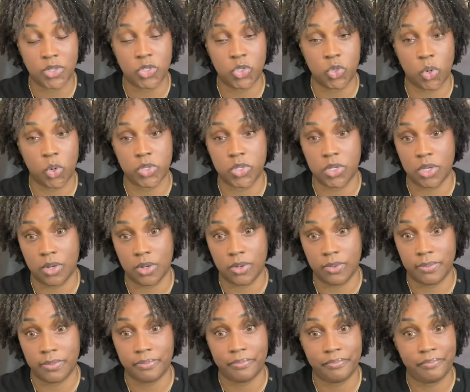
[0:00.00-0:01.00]

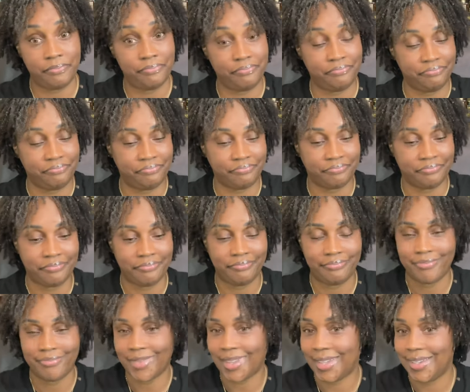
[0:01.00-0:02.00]
Giorgio.
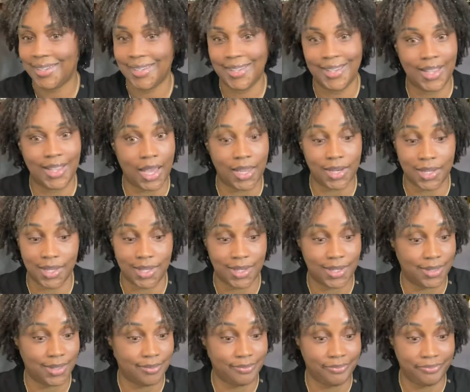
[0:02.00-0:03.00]
Gotta get
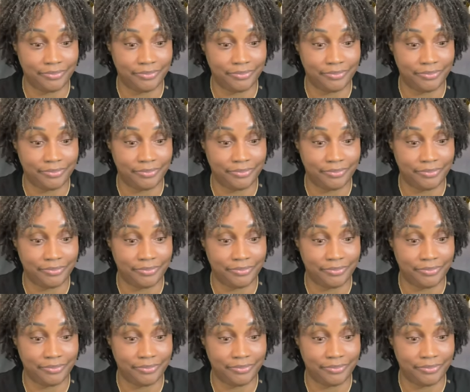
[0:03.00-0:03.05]
it.